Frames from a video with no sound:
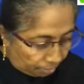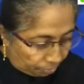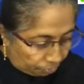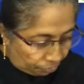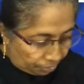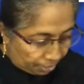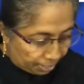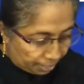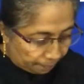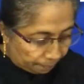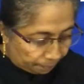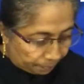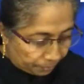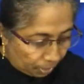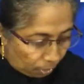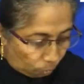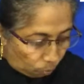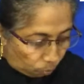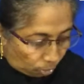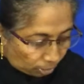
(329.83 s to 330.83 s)
3.
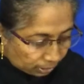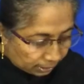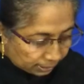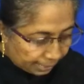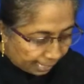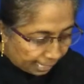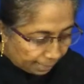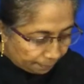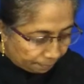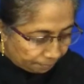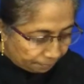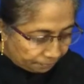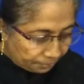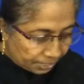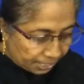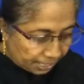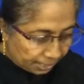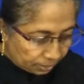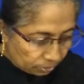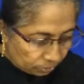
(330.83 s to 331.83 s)
What type of
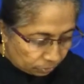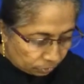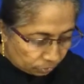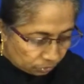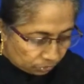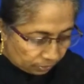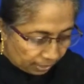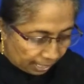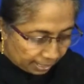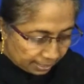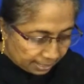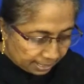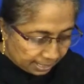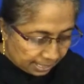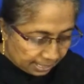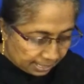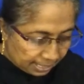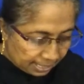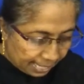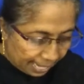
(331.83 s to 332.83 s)
teeth do
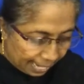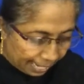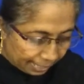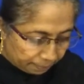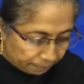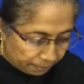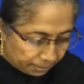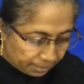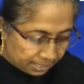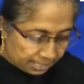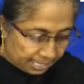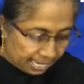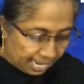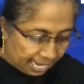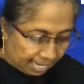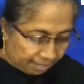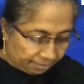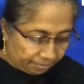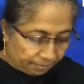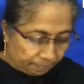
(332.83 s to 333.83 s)
grass-eating animals
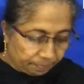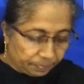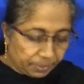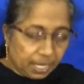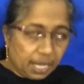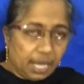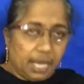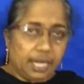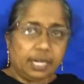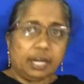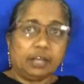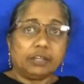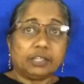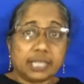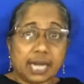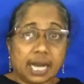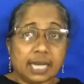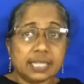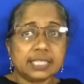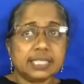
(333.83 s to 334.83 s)
have? Now,
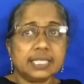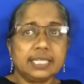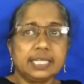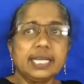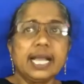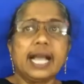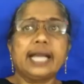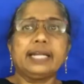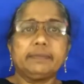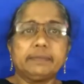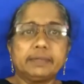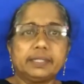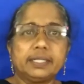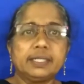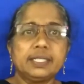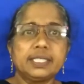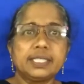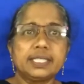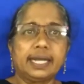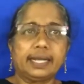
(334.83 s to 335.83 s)
grass-eating
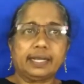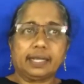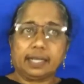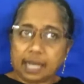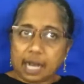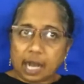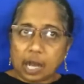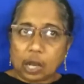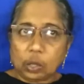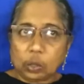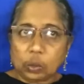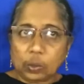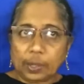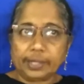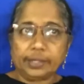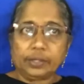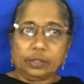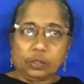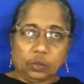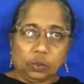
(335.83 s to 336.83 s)
animals like cow
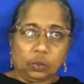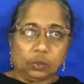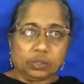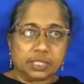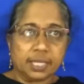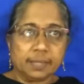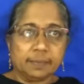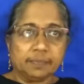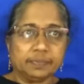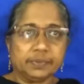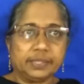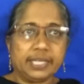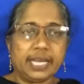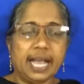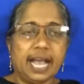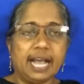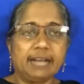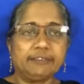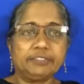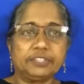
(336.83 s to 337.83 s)
and goat,
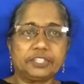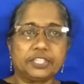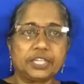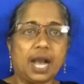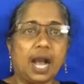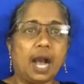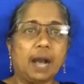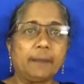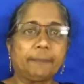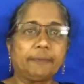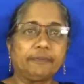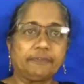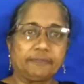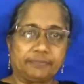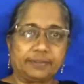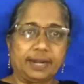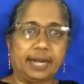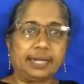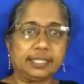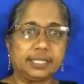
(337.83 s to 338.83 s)
they have sharp
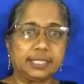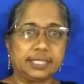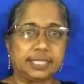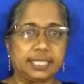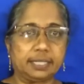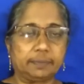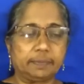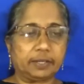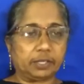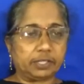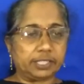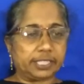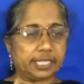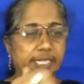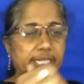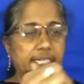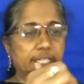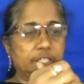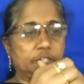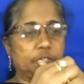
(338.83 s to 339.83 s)
front teeth because they
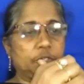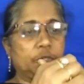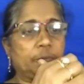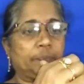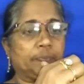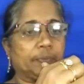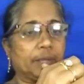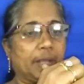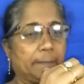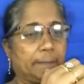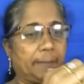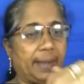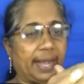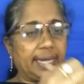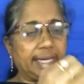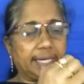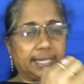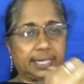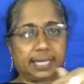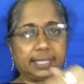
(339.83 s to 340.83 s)
need to
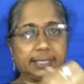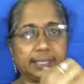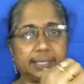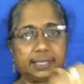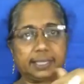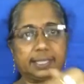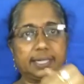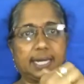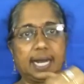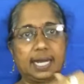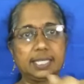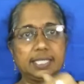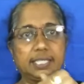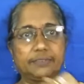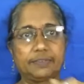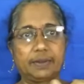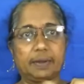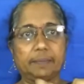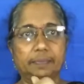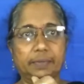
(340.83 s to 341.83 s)
cut the grass
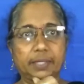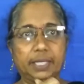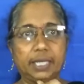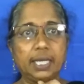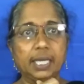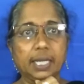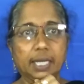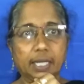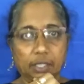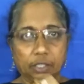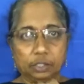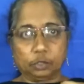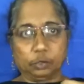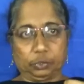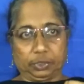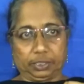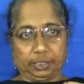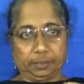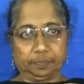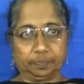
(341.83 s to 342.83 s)
from the
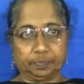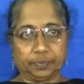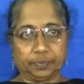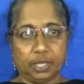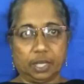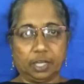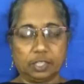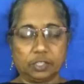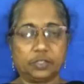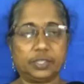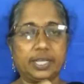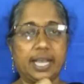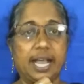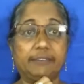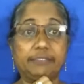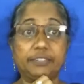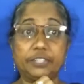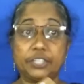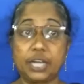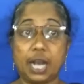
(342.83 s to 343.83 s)
root. So they
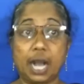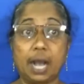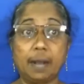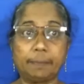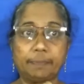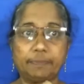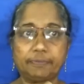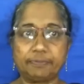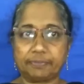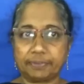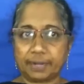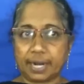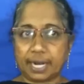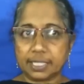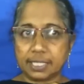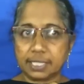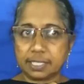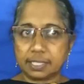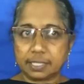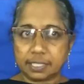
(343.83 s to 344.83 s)
have sharp
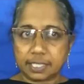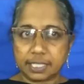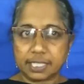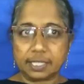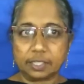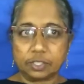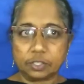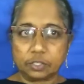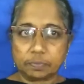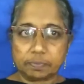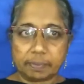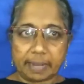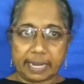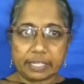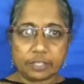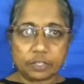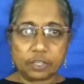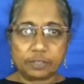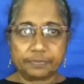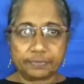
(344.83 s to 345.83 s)
front teeth to
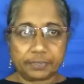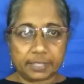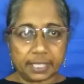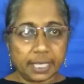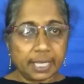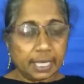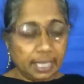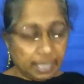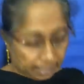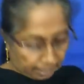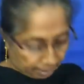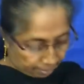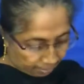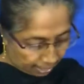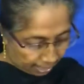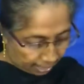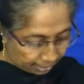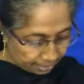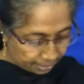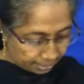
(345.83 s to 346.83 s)
bite off the
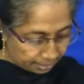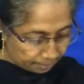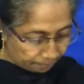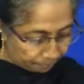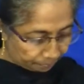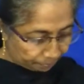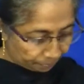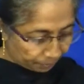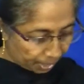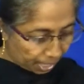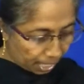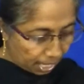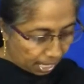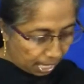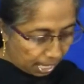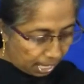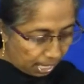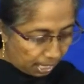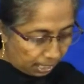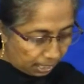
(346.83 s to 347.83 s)
grass.
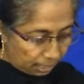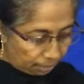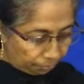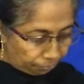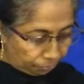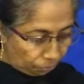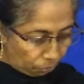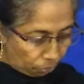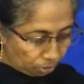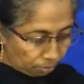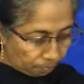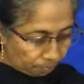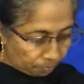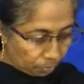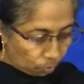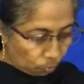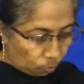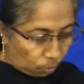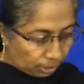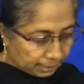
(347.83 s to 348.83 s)
4.
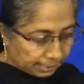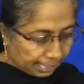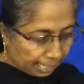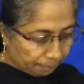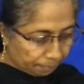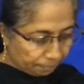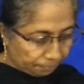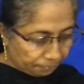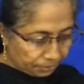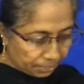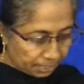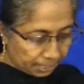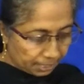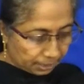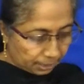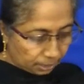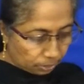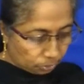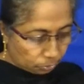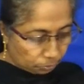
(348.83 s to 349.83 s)
What type of teeth
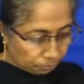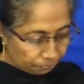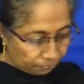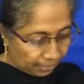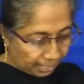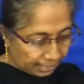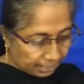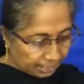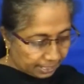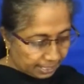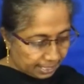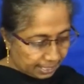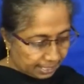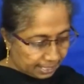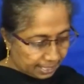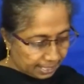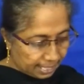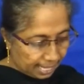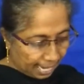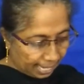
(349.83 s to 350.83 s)
do
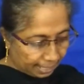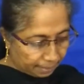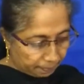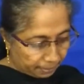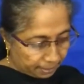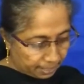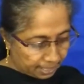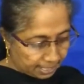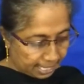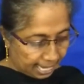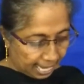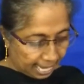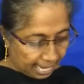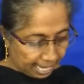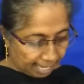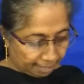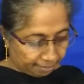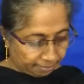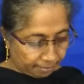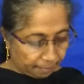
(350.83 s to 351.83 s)
flesh-eating animals
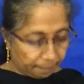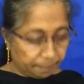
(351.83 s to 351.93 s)
have?